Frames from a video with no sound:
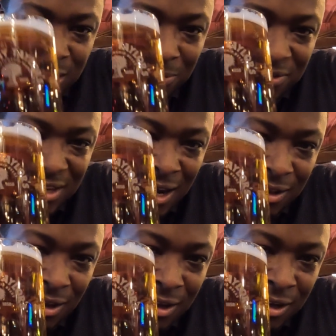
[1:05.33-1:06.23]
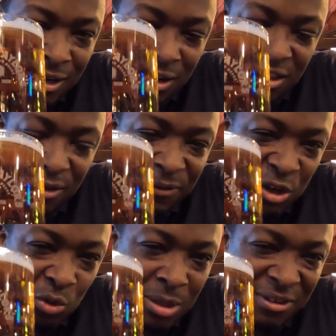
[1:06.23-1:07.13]
Timothy Taylor, in an
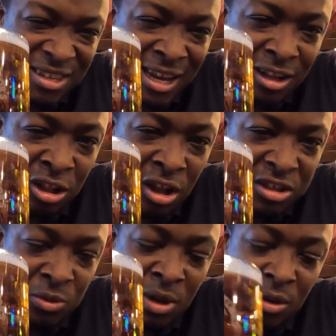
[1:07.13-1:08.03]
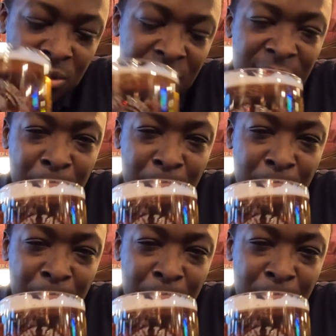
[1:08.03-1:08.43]
official Timothy Taylor glass as well.